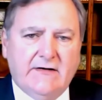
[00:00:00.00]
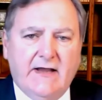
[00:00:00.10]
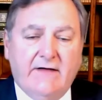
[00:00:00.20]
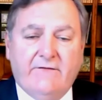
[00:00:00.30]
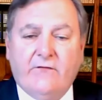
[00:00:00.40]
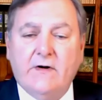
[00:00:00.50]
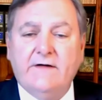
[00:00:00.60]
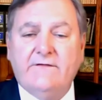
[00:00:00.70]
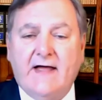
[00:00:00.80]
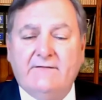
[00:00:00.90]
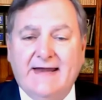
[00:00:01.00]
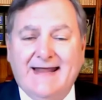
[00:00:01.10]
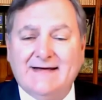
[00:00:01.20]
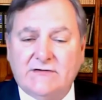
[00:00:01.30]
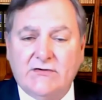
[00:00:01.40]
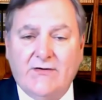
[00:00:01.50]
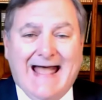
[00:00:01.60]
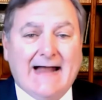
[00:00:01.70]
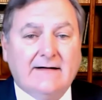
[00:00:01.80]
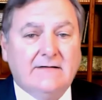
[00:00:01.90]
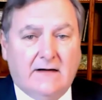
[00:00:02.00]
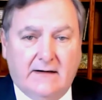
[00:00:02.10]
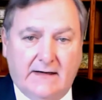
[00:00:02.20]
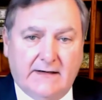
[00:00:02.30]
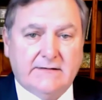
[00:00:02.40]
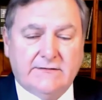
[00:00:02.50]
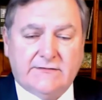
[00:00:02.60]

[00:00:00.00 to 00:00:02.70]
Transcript: you have 45 days to act on it.